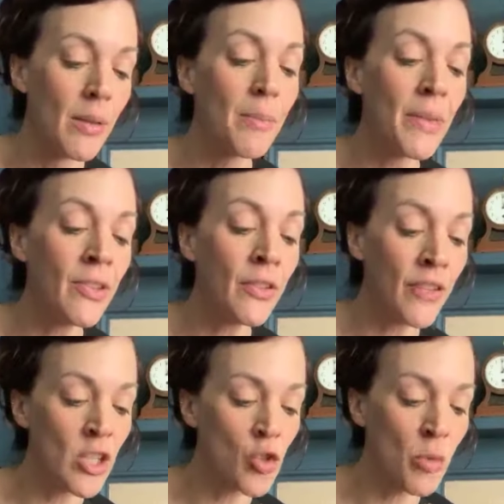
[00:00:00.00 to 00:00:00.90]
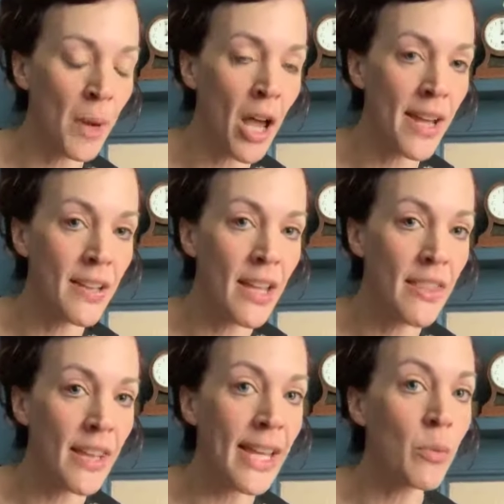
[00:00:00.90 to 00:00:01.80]
Mr. Finch replied
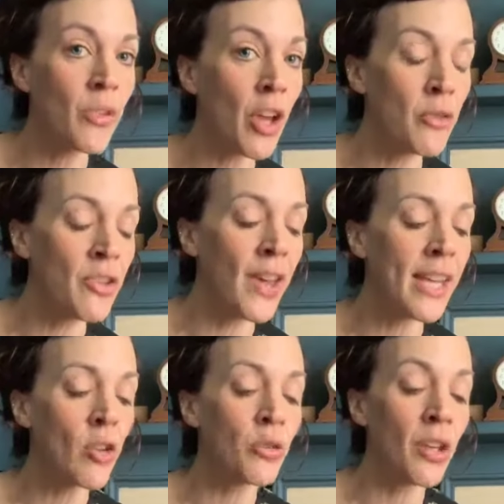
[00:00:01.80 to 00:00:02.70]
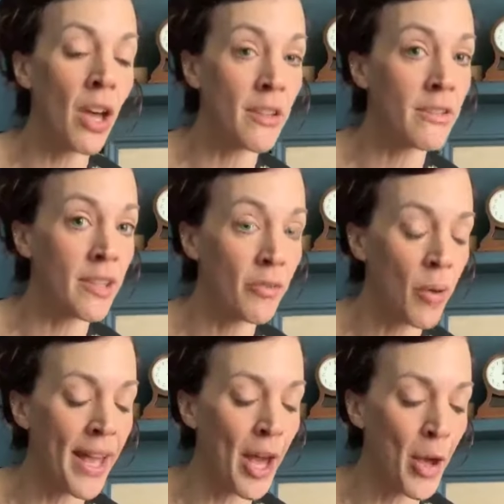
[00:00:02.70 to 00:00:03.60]
that he was going to take an alternative
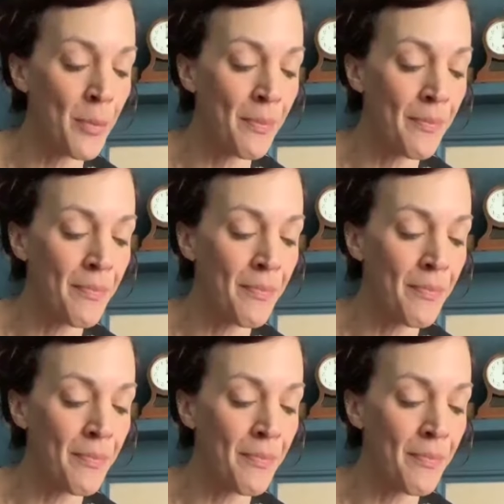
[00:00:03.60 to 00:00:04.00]
way home.